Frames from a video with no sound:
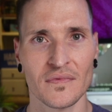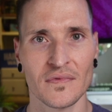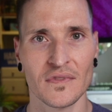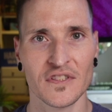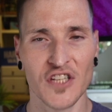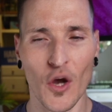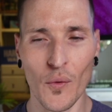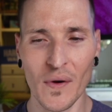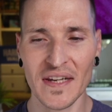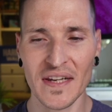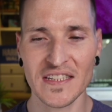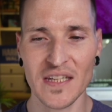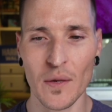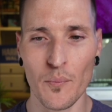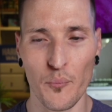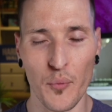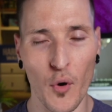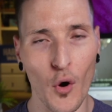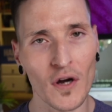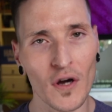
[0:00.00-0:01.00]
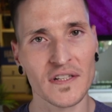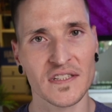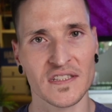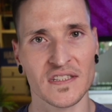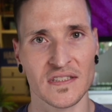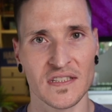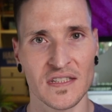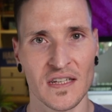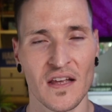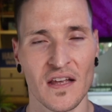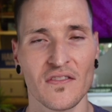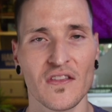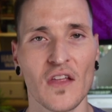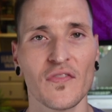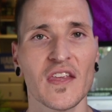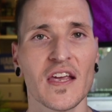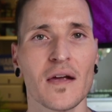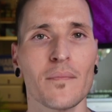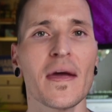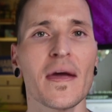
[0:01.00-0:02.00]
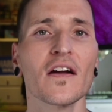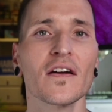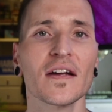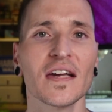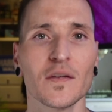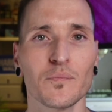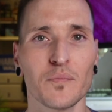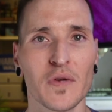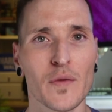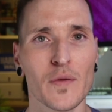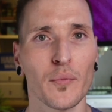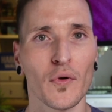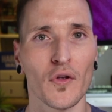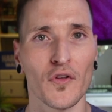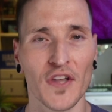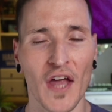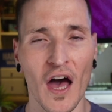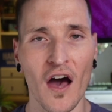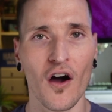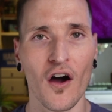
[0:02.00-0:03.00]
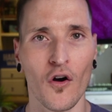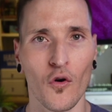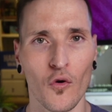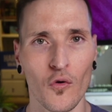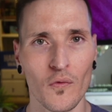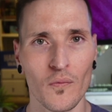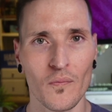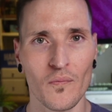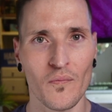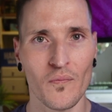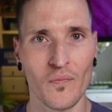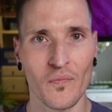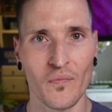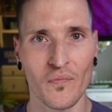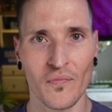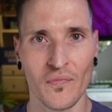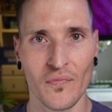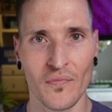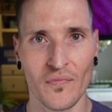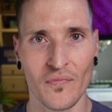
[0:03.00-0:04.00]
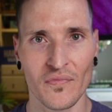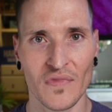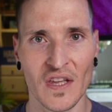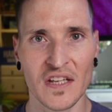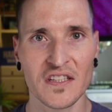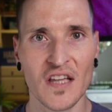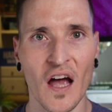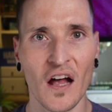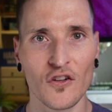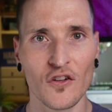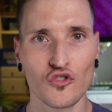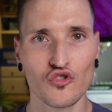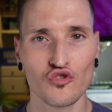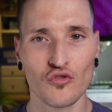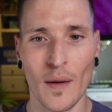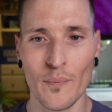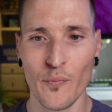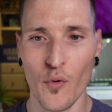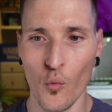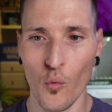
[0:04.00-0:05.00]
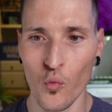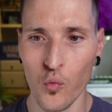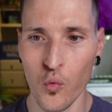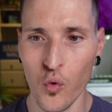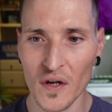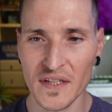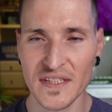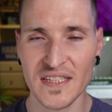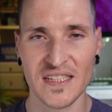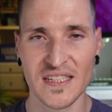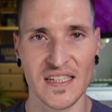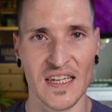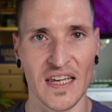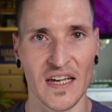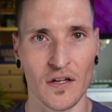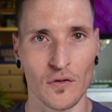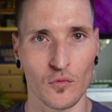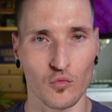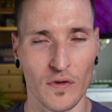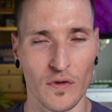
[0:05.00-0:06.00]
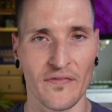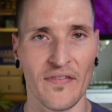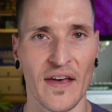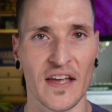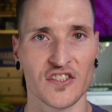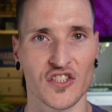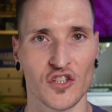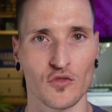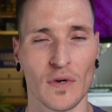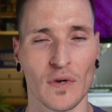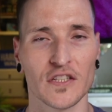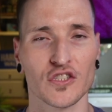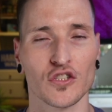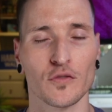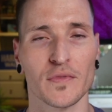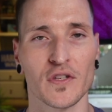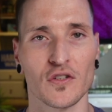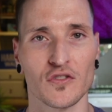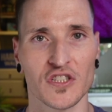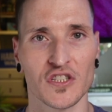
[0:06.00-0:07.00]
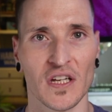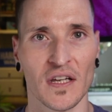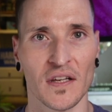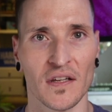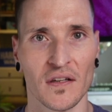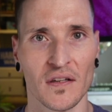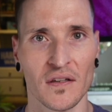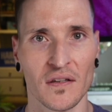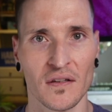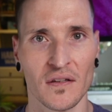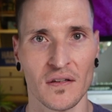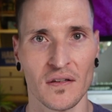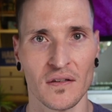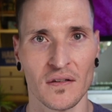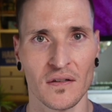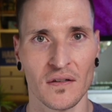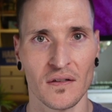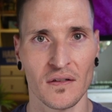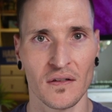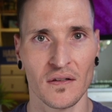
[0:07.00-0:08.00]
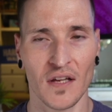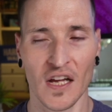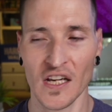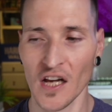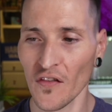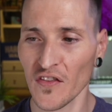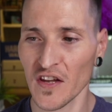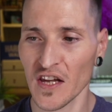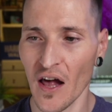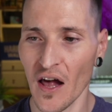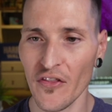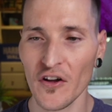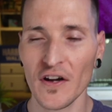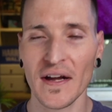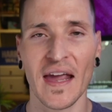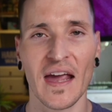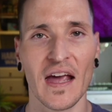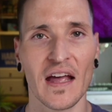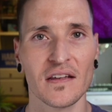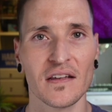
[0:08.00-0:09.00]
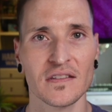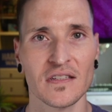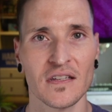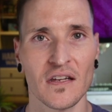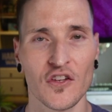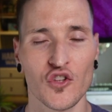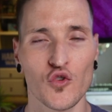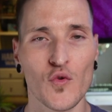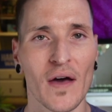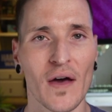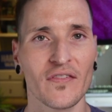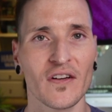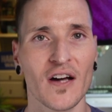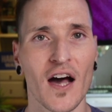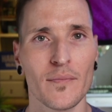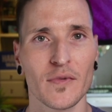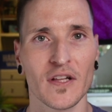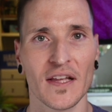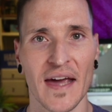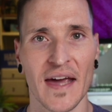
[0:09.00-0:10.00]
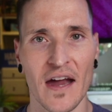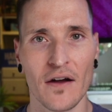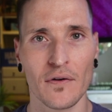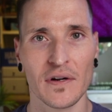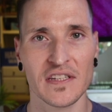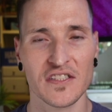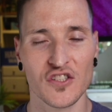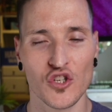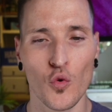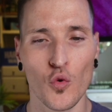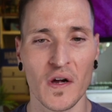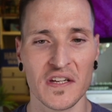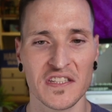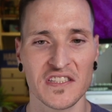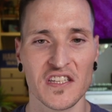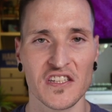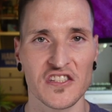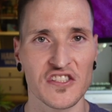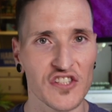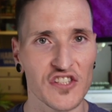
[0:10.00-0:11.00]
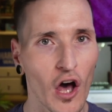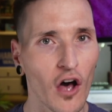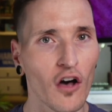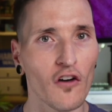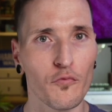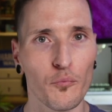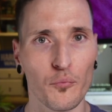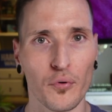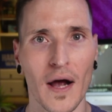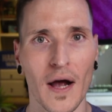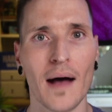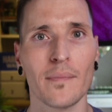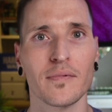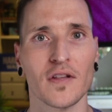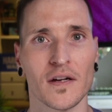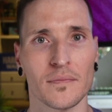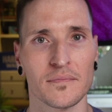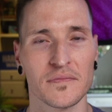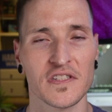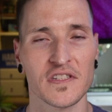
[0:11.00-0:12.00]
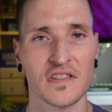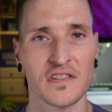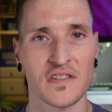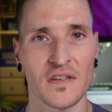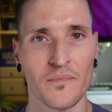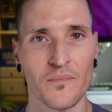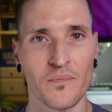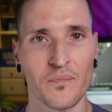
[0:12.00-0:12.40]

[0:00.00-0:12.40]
So it is important that the American people know that Donald Trump would seek revenge and retribution. And on the other hand, you have Kamala Harris, who wants to solve problems